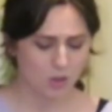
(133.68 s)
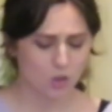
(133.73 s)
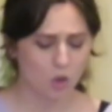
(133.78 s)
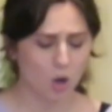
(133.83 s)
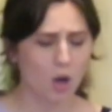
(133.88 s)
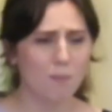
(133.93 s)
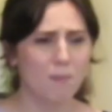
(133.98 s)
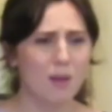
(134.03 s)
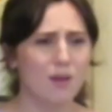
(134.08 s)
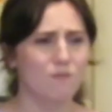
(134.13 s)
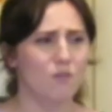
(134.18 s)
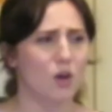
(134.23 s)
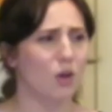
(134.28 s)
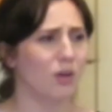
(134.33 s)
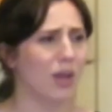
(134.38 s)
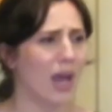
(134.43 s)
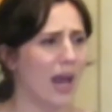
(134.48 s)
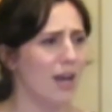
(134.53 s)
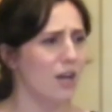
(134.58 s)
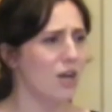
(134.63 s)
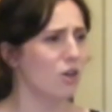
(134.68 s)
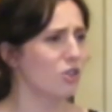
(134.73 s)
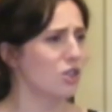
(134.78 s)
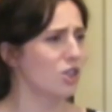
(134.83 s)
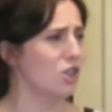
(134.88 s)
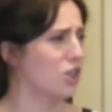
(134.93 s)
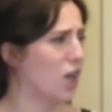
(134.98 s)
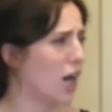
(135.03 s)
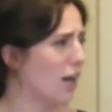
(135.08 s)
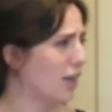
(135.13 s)
Dormant volcanoes
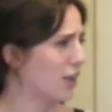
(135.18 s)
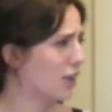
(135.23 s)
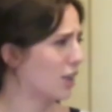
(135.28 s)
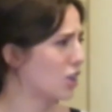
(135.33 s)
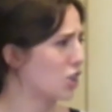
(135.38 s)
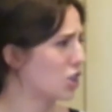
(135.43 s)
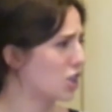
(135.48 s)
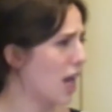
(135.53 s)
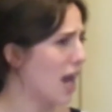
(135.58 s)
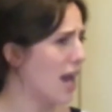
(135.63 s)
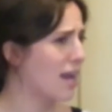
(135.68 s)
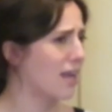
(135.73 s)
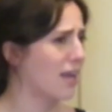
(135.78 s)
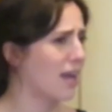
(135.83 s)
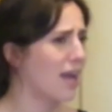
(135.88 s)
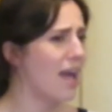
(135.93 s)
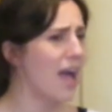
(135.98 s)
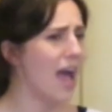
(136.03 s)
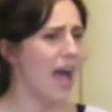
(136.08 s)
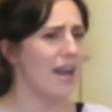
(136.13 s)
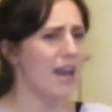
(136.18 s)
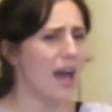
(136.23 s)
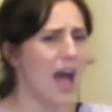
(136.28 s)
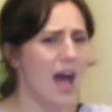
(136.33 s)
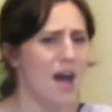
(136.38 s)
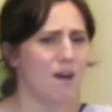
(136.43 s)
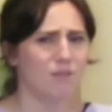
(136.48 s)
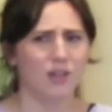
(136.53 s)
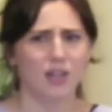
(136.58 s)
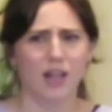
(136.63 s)
started to shake, an
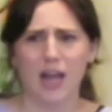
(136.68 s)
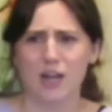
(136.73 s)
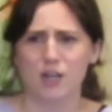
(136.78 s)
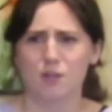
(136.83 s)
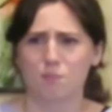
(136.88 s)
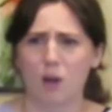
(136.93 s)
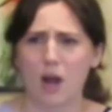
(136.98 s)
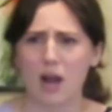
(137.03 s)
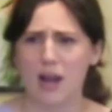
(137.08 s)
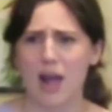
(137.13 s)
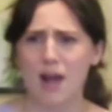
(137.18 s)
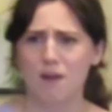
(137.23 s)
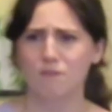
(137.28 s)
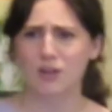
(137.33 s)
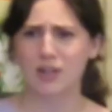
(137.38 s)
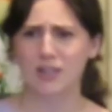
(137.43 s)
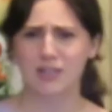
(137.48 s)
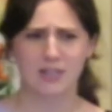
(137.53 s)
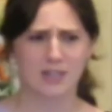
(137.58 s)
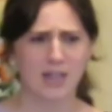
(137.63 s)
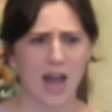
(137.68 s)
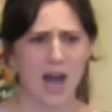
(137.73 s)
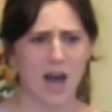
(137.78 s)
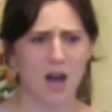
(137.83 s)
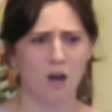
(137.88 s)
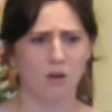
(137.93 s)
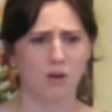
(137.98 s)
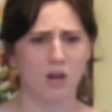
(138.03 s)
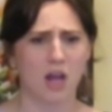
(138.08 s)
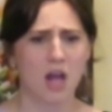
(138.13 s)
avalanche brought Everest
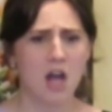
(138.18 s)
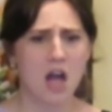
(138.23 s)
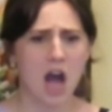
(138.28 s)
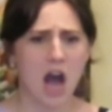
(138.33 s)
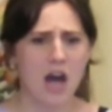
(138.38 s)
down.